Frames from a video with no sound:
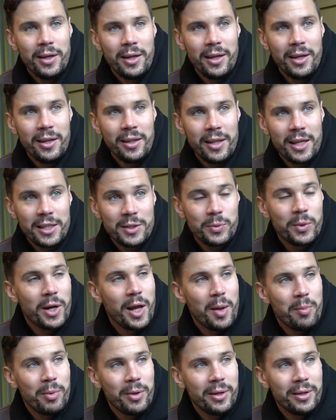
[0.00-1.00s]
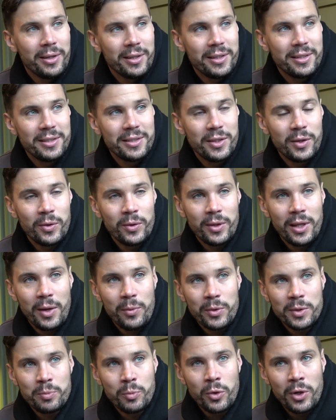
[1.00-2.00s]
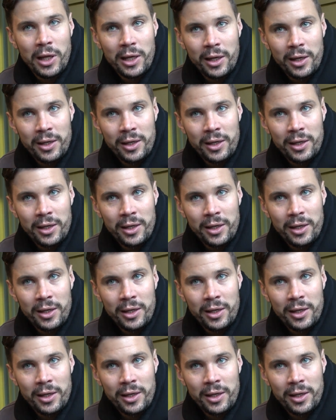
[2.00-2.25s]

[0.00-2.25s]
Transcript: And that's what happened. So that was more like